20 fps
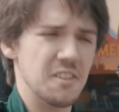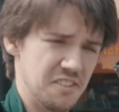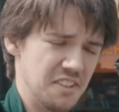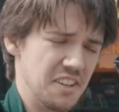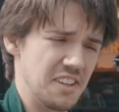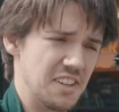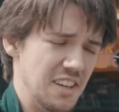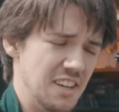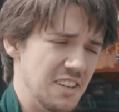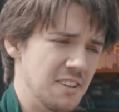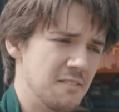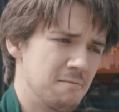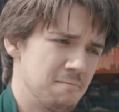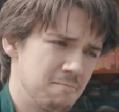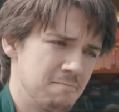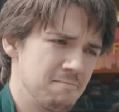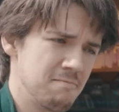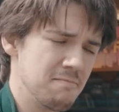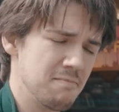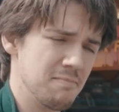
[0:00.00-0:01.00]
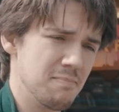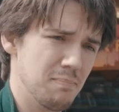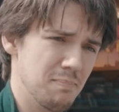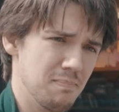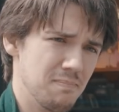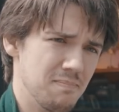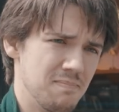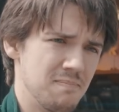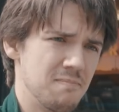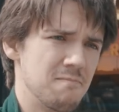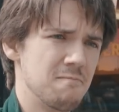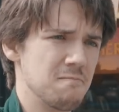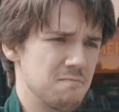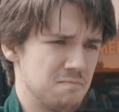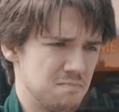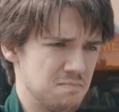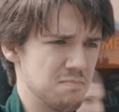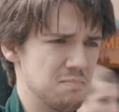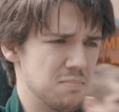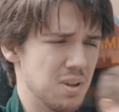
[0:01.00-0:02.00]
Ziki. Good to see you, man.